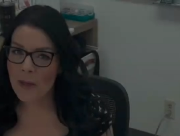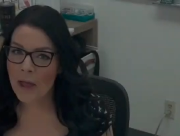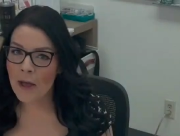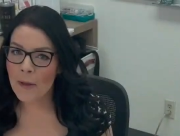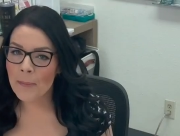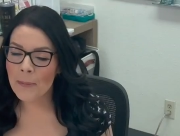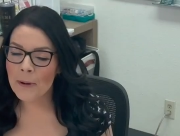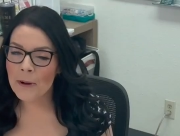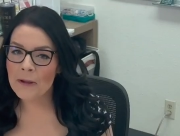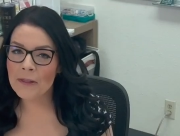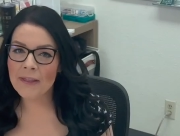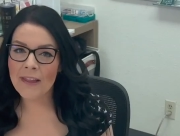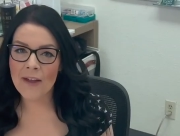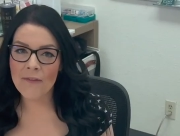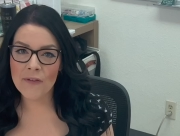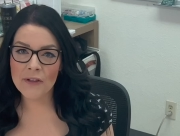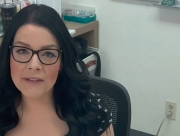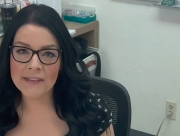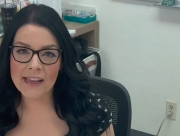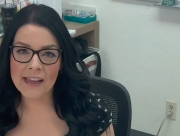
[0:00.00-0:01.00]
Helper
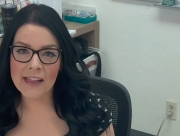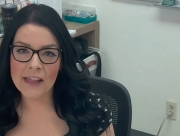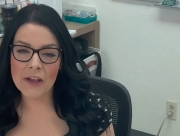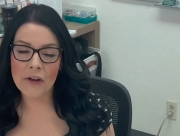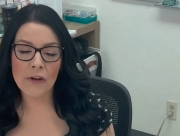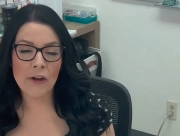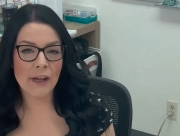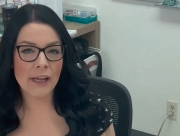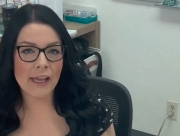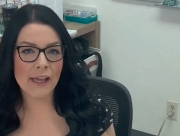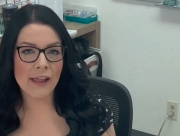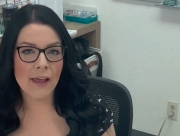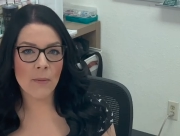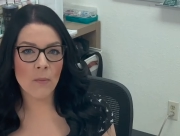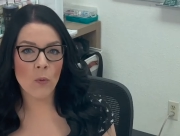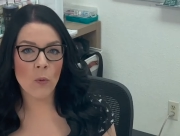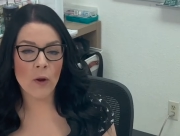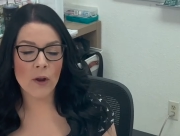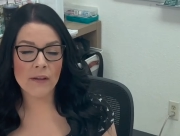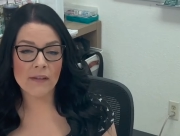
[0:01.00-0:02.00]
Leveled Daily Curriculum
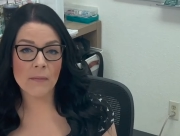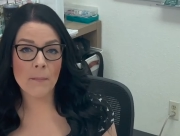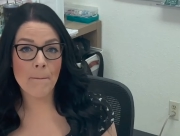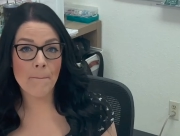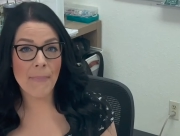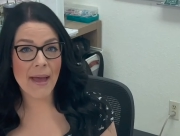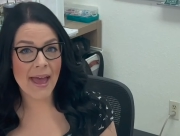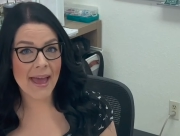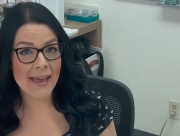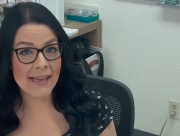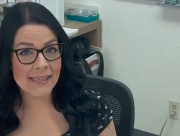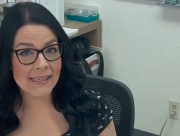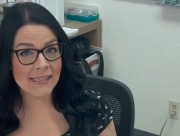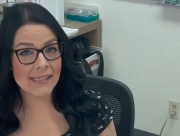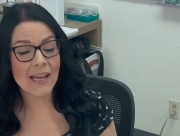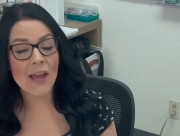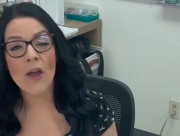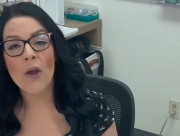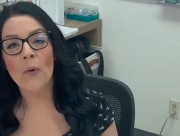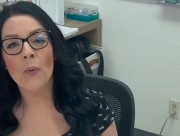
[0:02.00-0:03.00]
works best
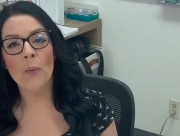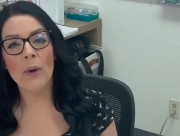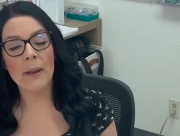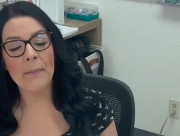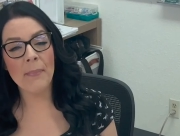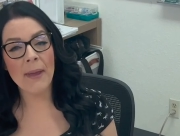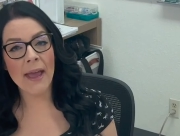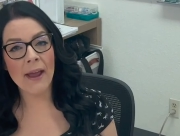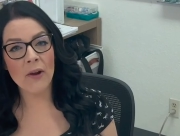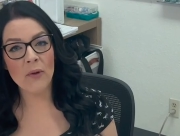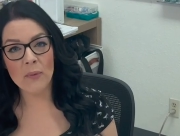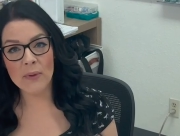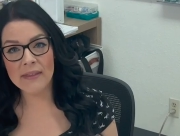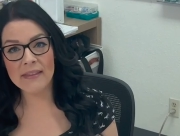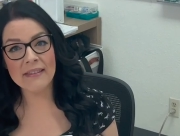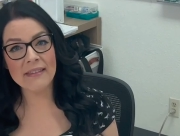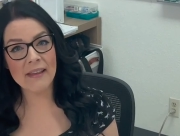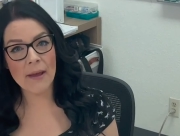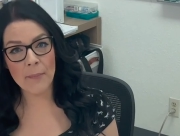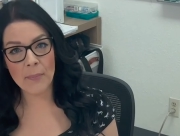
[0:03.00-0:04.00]
when paired with
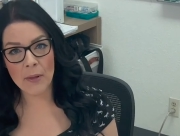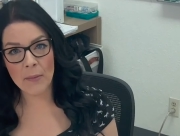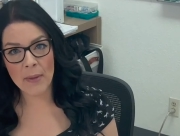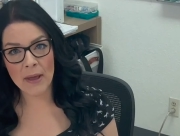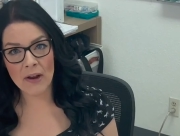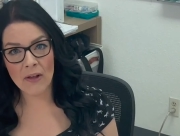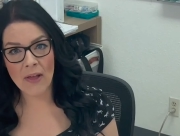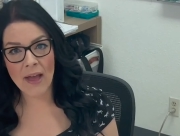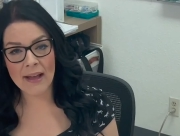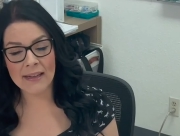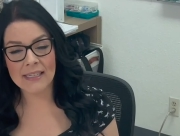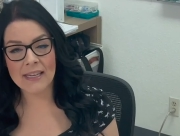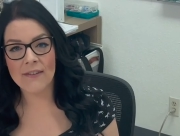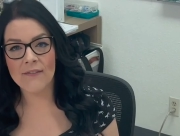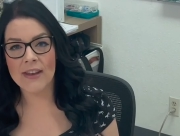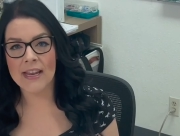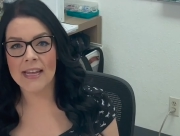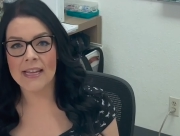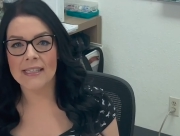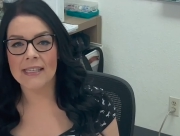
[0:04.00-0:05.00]
supplemental
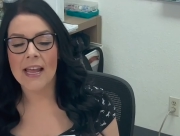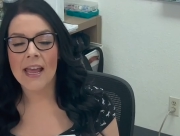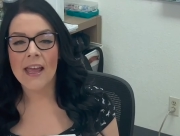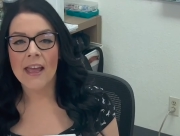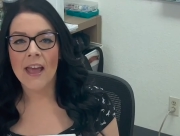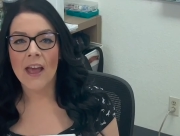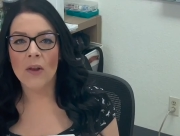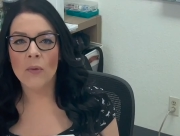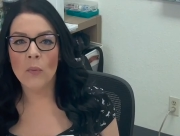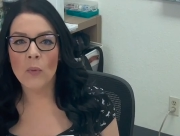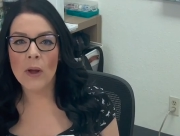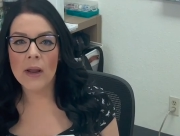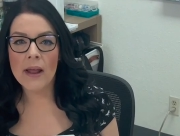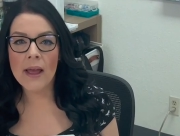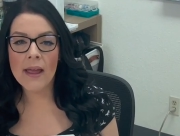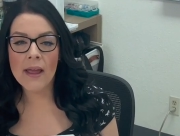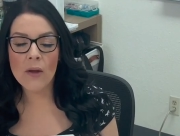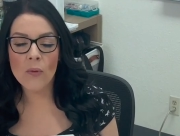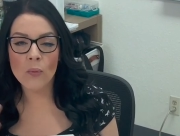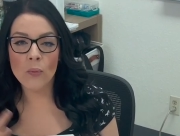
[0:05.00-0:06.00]
activities. And what
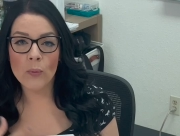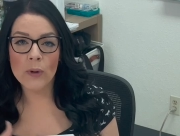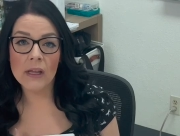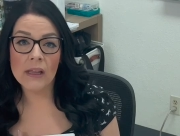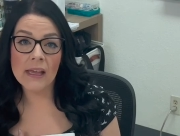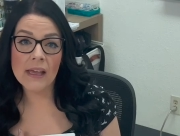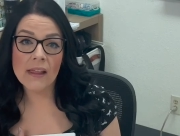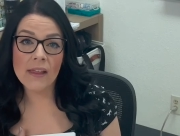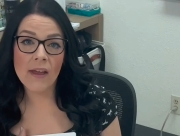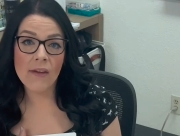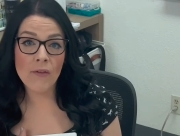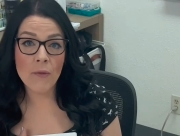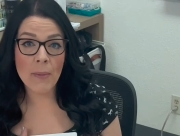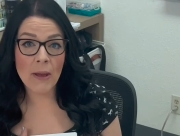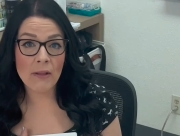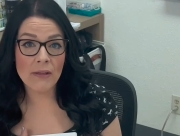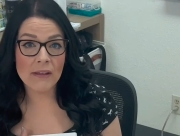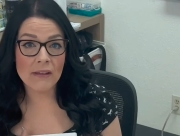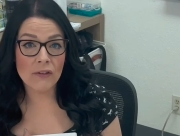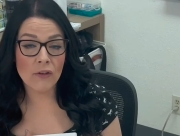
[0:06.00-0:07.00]
I really love
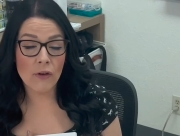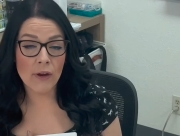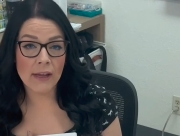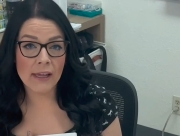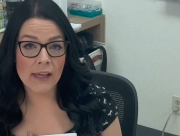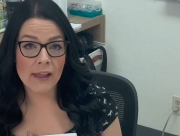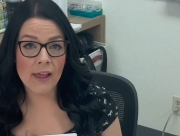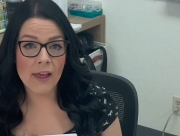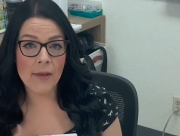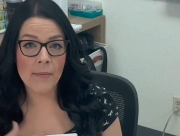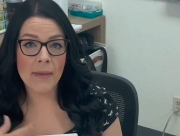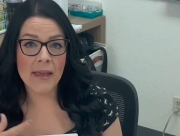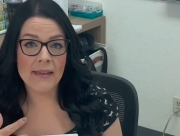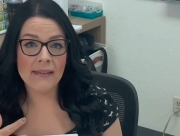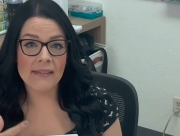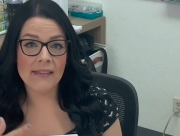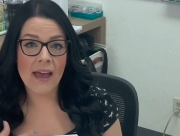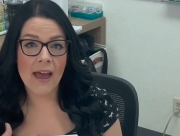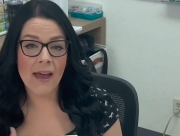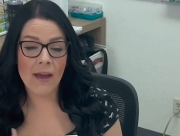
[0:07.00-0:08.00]
about this curriculum is
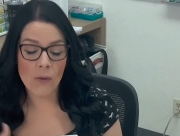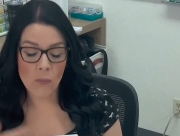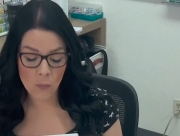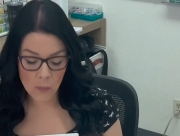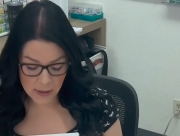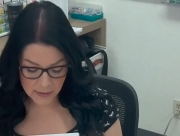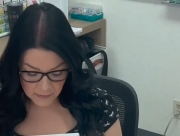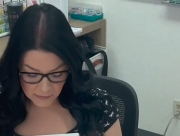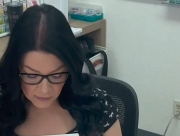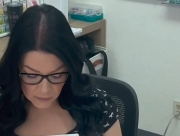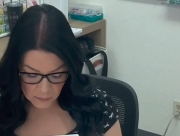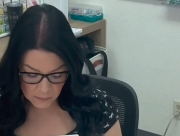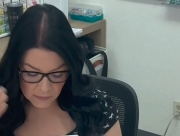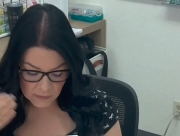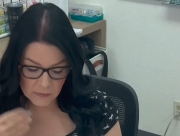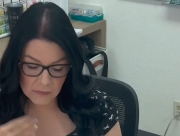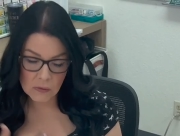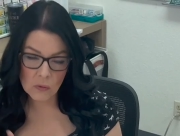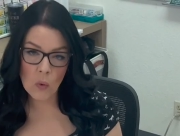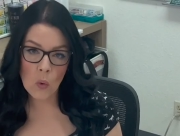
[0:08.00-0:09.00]
that once you
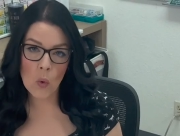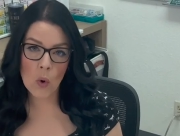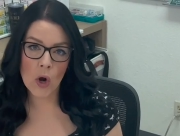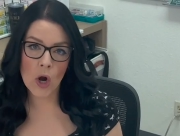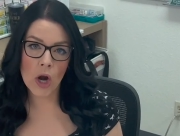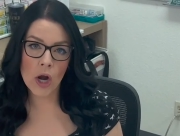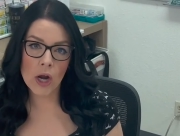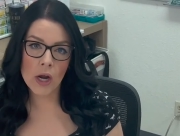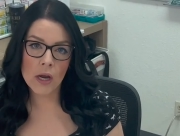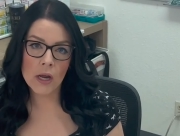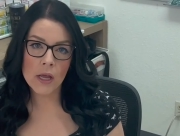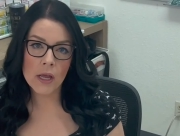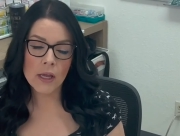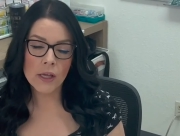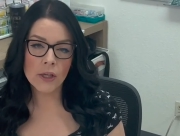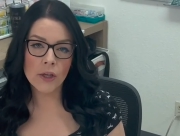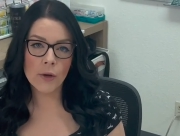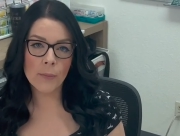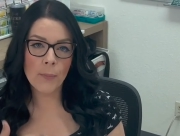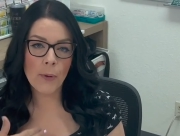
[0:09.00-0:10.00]
score
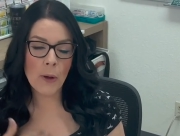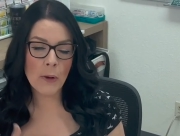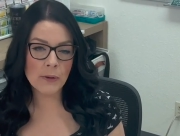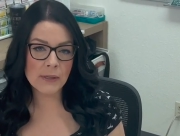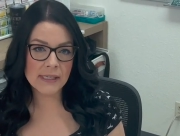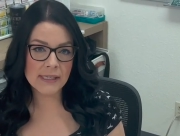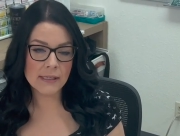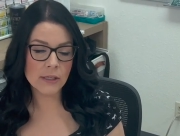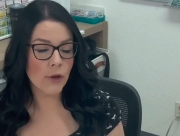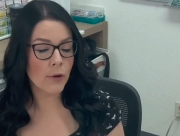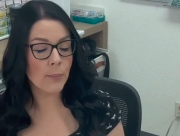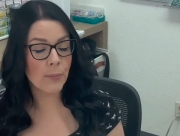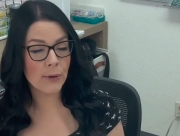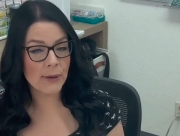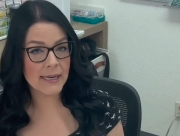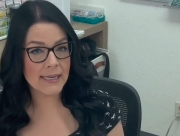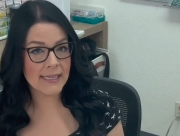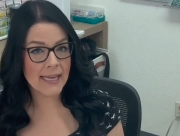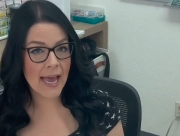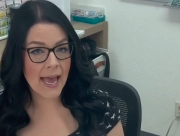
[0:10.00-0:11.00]
your post, your
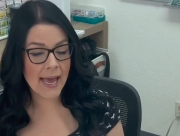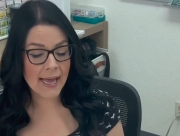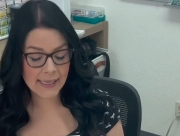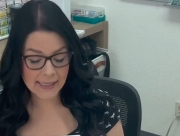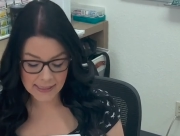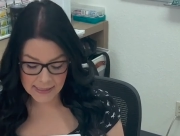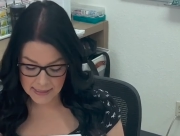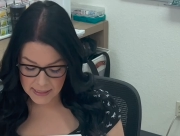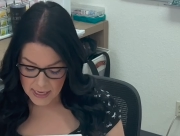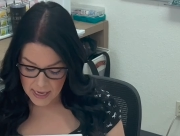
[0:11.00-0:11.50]
pre-test,